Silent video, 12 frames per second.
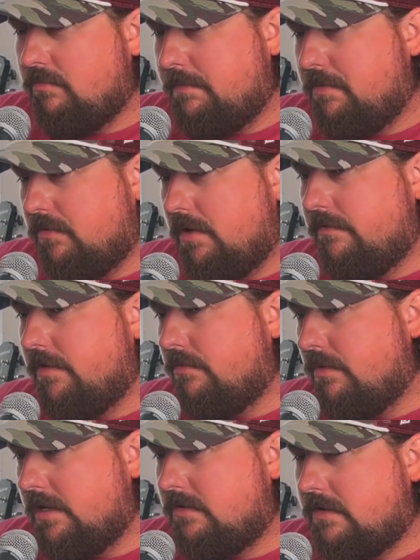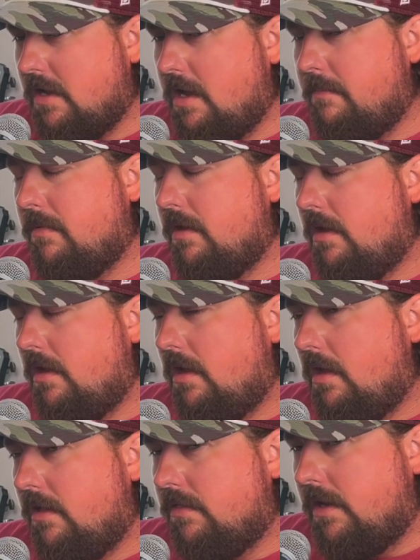pulled over at a rest stop.
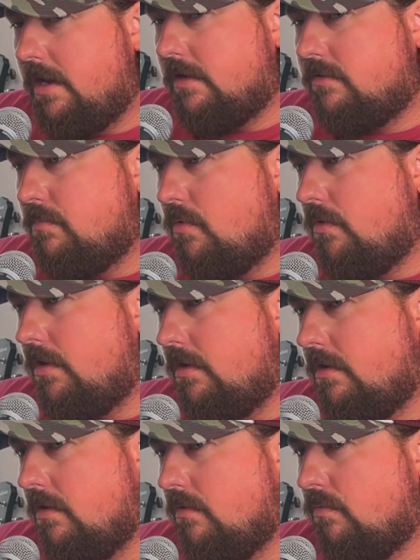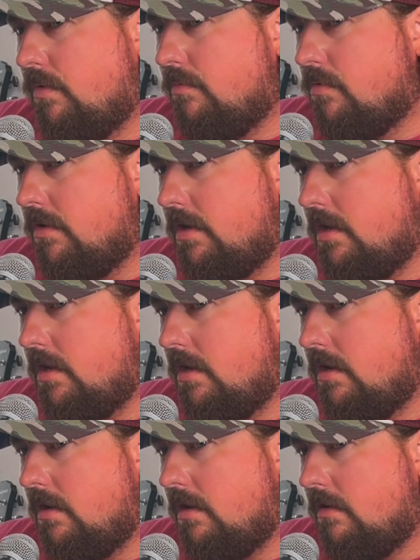The next morning, we were
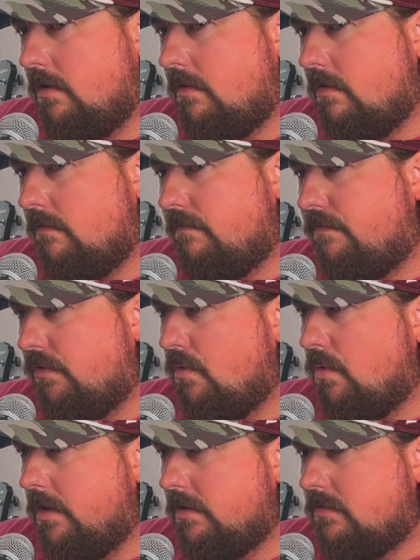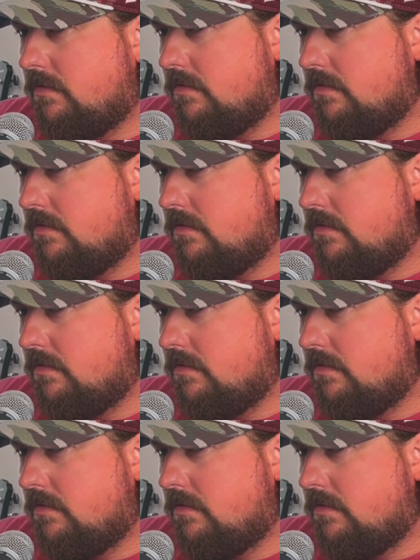in Florence,